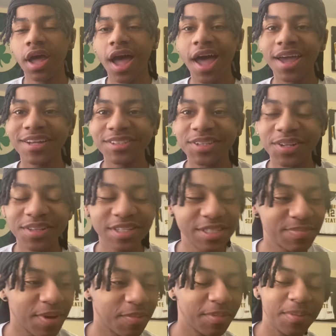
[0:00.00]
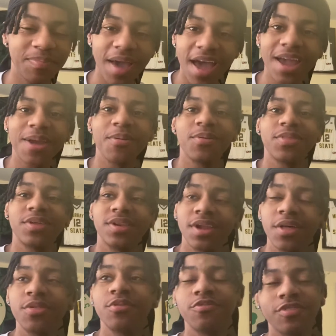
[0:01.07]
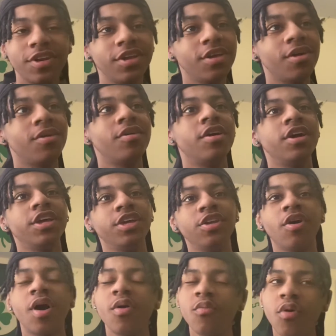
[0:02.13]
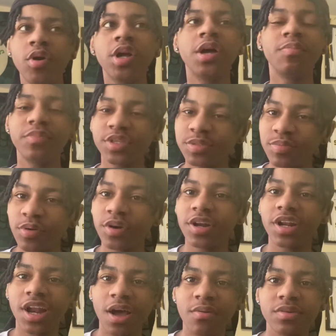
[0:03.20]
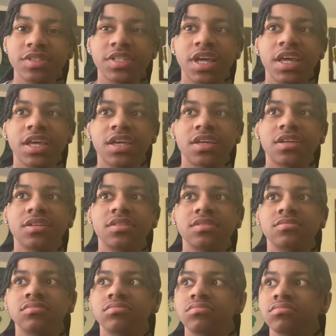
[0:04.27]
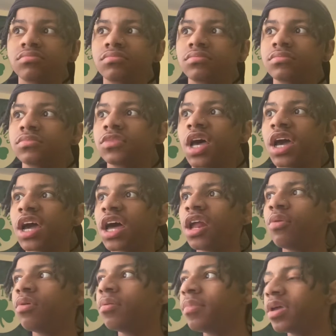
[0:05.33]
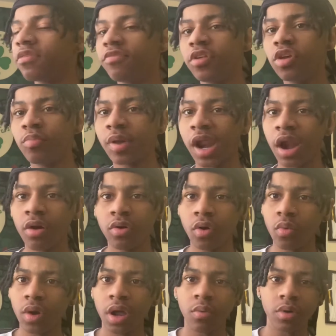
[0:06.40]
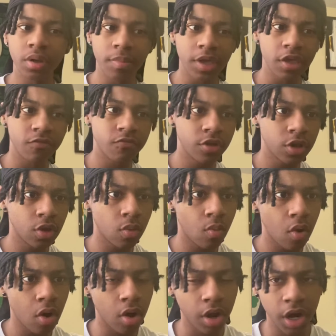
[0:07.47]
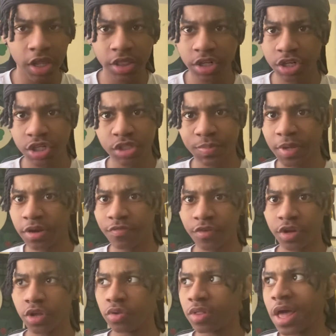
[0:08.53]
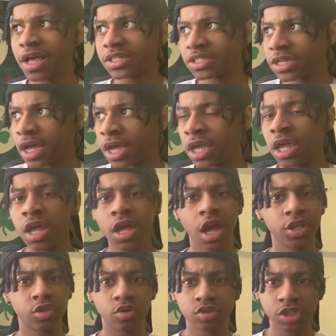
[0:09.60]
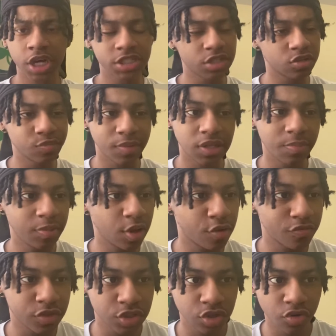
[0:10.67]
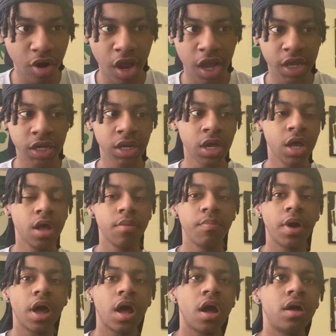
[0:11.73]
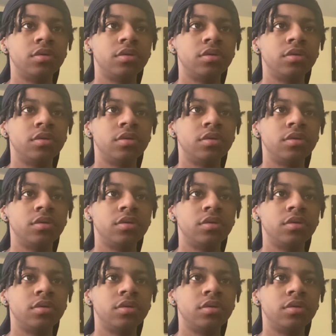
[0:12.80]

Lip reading: I shall listen, man. We back here with another video. I woke up this morning and I was like, I kind of want to make a video, but I don't know what I want to make a video on. I literally just made a video last night. I told you guys I was about to be on this grind, but